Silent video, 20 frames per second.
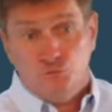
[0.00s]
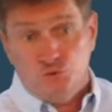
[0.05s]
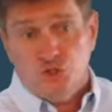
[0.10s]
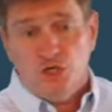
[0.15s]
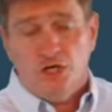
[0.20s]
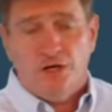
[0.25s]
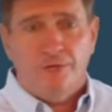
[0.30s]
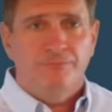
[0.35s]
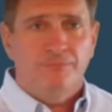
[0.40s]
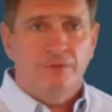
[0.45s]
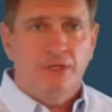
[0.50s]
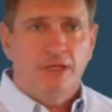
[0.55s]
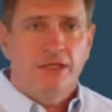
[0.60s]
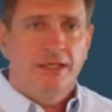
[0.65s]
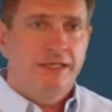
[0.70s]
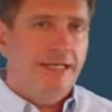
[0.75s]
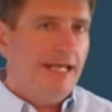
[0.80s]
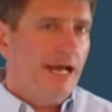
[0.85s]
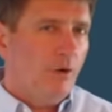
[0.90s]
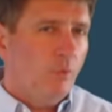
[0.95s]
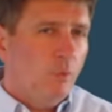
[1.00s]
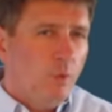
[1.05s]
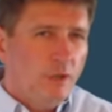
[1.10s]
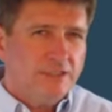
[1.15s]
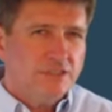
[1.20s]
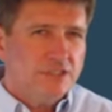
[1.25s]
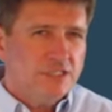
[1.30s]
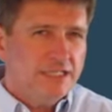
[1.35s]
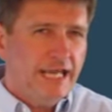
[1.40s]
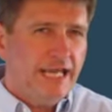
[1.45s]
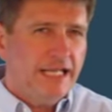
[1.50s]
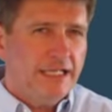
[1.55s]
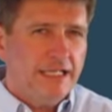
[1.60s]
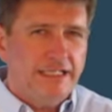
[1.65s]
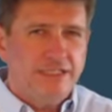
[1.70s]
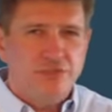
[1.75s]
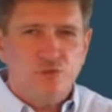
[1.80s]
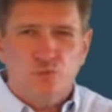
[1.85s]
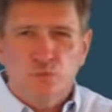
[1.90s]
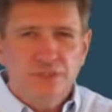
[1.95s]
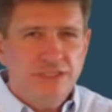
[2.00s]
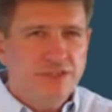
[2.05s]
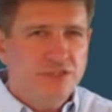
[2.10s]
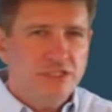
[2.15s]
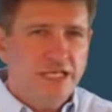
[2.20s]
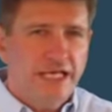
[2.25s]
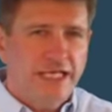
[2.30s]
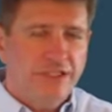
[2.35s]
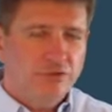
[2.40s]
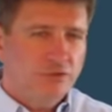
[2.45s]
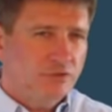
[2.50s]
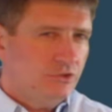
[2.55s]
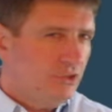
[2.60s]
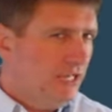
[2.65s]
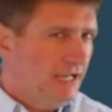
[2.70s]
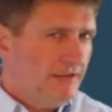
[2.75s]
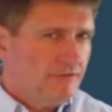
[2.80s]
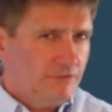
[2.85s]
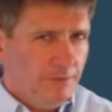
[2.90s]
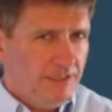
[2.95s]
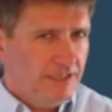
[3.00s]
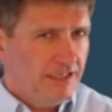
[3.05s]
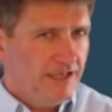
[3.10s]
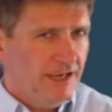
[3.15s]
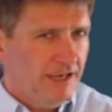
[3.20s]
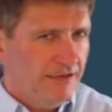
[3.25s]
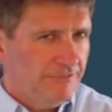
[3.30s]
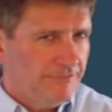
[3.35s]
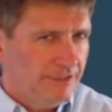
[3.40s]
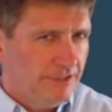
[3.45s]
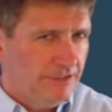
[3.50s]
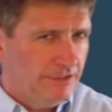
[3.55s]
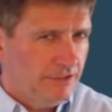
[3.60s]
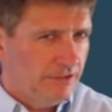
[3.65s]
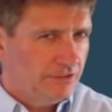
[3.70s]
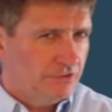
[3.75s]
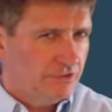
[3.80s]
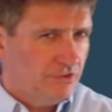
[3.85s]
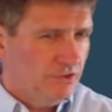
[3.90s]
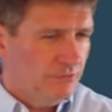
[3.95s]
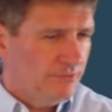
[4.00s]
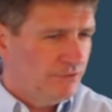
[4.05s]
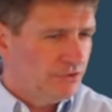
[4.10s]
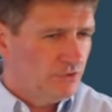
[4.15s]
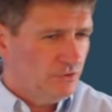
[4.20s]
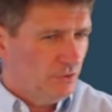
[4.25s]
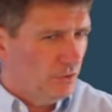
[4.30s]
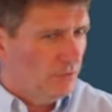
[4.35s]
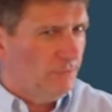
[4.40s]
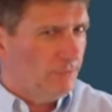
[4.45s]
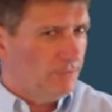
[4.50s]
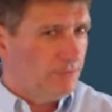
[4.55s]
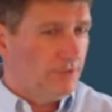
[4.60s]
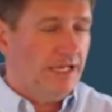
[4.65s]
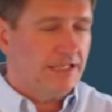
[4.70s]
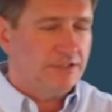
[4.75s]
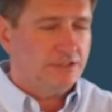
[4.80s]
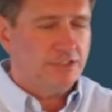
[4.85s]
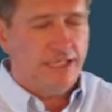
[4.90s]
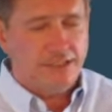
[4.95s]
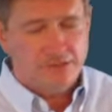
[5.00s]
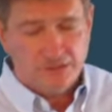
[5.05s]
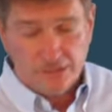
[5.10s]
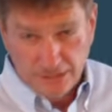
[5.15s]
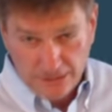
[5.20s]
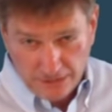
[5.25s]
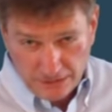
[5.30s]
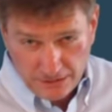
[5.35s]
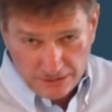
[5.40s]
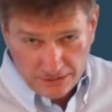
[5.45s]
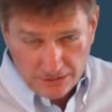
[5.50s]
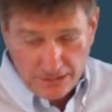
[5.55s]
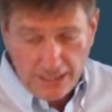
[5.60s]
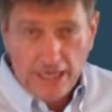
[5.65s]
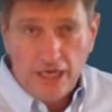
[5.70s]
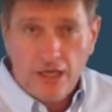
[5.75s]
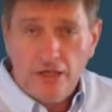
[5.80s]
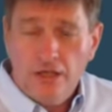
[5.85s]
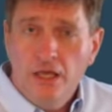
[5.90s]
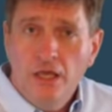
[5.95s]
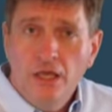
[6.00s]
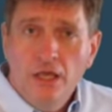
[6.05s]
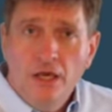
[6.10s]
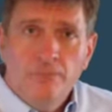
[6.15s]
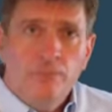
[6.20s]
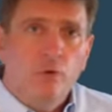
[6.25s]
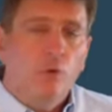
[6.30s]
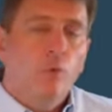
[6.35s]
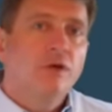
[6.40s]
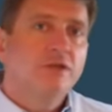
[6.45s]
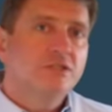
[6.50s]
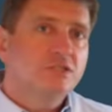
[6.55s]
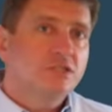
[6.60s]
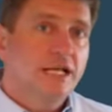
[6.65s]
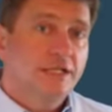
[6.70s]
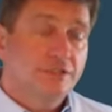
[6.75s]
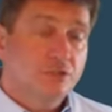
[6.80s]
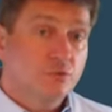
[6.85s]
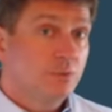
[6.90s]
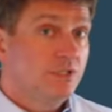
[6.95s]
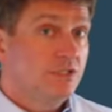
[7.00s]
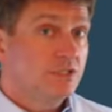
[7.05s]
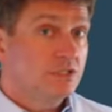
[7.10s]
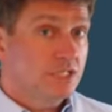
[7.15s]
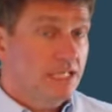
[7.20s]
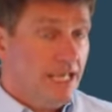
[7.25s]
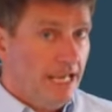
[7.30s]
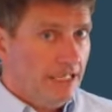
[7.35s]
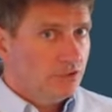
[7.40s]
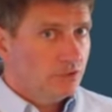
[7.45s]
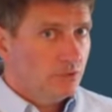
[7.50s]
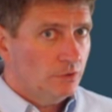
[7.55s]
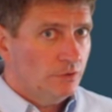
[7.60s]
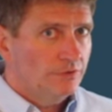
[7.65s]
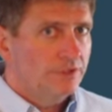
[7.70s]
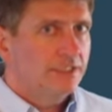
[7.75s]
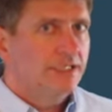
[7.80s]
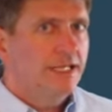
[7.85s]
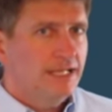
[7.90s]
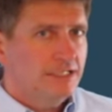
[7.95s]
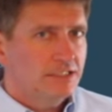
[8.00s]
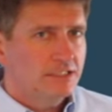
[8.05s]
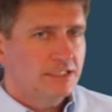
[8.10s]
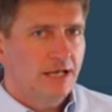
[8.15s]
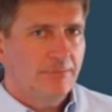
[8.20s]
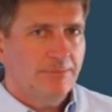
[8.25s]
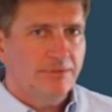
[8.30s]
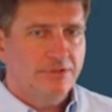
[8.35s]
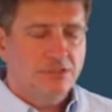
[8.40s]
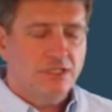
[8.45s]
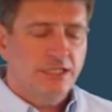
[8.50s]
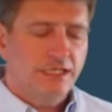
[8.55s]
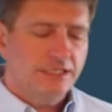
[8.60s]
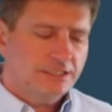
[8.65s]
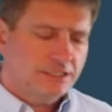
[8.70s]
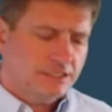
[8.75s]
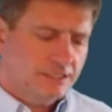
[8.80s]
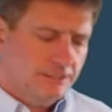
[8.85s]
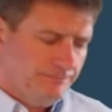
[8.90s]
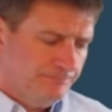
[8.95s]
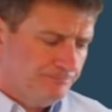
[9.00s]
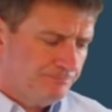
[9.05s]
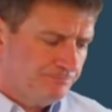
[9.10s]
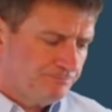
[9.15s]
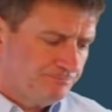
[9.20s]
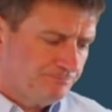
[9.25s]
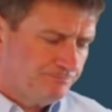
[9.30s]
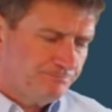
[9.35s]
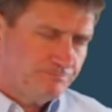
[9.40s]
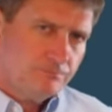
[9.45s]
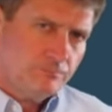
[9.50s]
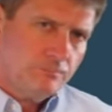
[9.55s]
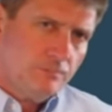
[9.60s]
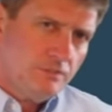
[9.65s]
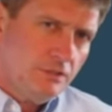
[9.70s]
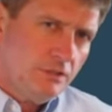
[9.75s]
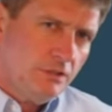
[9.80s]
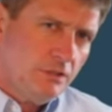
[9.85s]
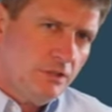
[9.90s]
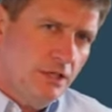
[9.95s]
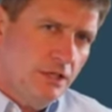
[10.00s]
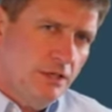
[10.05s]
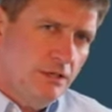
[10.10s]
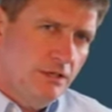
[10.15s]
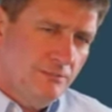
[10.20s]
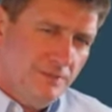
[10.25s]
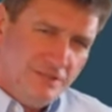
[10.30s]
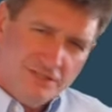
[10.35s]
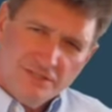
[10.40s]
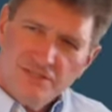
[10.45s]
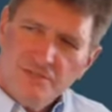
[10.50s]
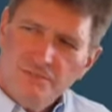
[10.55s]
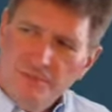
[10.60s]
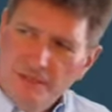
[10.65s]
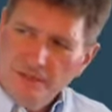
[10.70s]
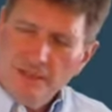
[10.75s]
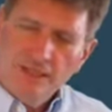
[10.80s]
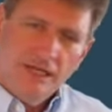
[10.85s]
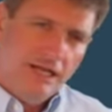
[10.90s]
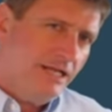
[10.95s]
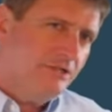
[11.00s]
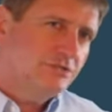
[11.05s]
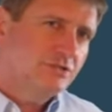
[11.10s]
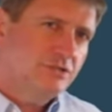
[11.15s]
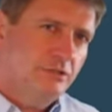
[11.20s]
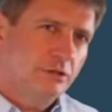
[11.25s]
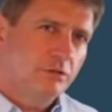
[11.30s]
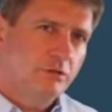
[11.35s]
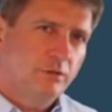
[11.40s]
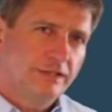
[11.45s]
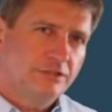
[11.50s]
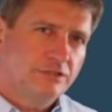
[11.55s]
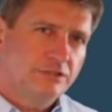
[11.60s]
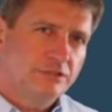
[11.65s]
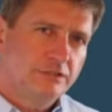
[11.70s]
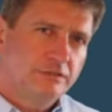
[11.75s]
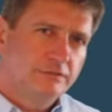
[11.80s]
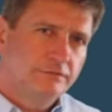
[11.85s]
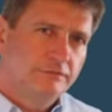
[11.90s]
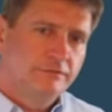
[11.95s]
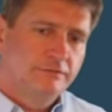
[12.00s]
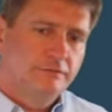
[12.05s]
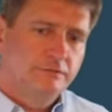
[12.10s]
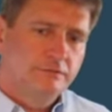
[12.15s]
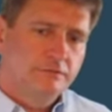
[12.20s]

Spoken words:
Sure. Now, once that is rescheduled, you have to be confident and assume it's a normal process and get this down. But once that's rescheduled, the next step is this. Mrs. Smith, can I ask you a question?